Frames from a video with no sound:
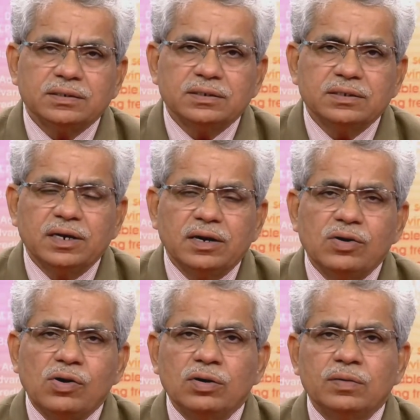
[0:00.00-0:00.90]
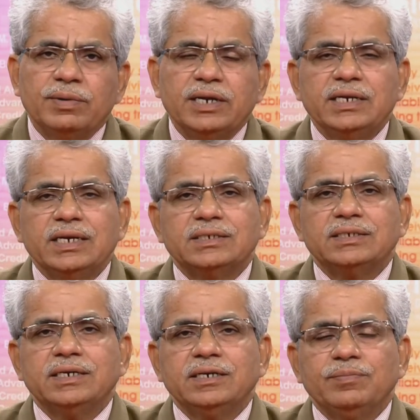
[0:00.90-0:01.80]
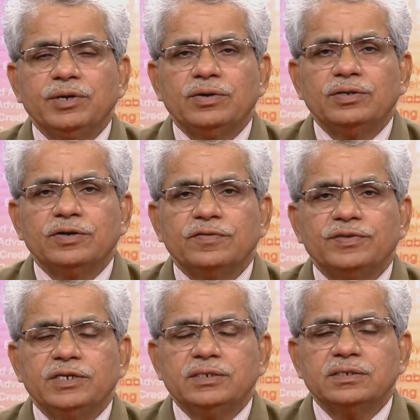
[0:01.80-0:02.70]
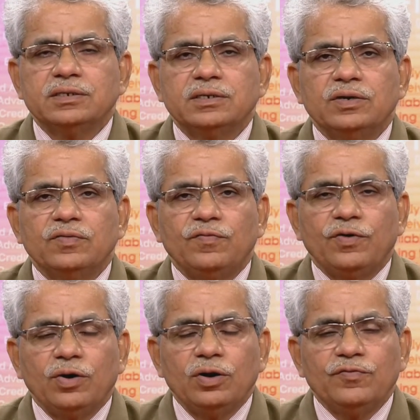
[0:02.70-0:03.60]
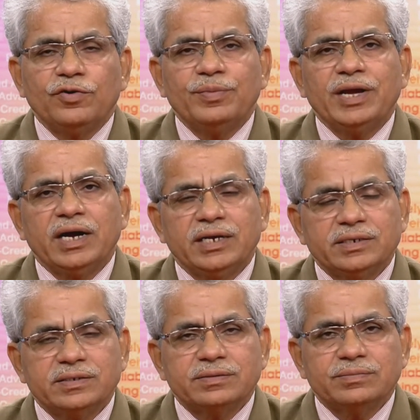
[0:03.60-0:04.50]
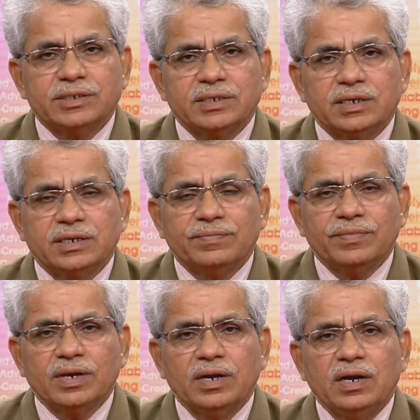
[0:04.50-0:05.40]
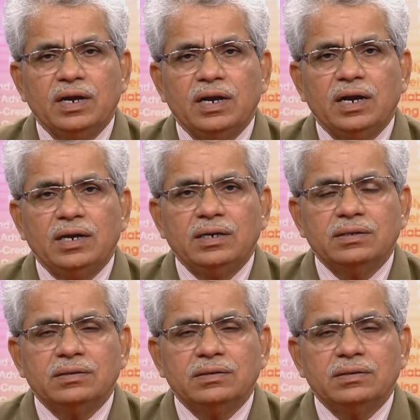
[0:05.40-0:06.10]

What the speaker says: there are many accidents because of this fall from a height basically, and